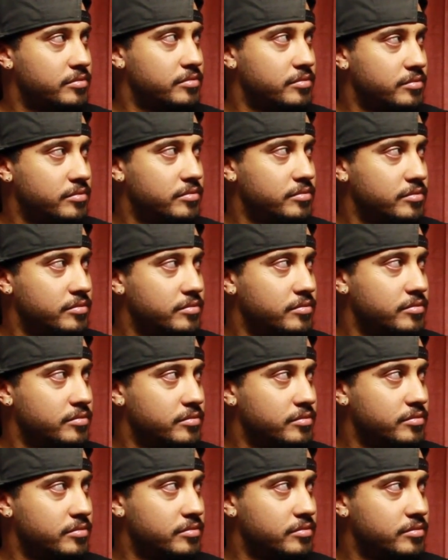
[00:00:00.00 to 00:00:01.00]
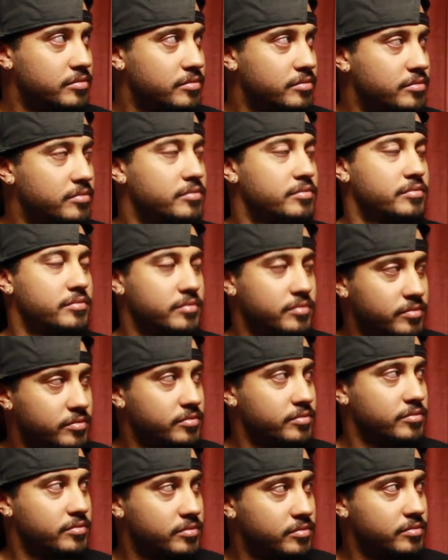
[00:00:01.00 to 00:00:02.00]

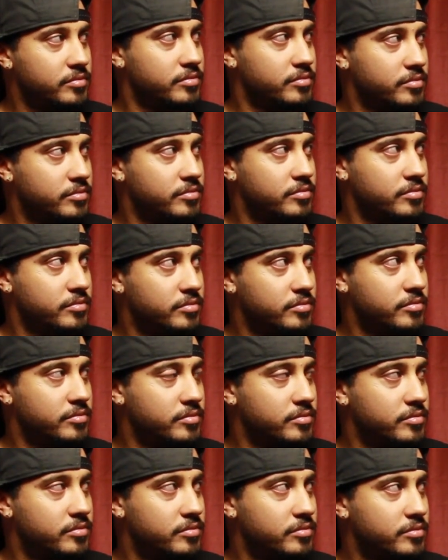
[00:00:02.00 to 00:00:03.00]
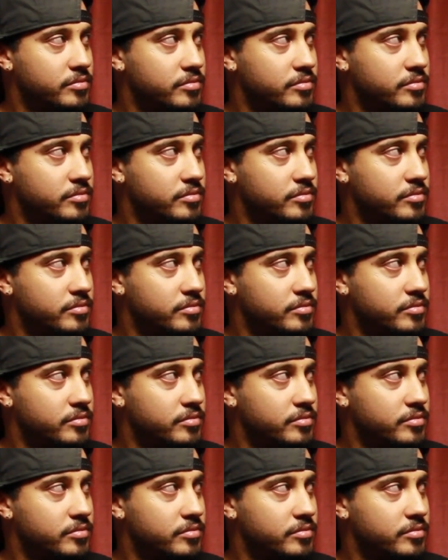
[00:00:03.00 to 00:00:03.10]
(silent)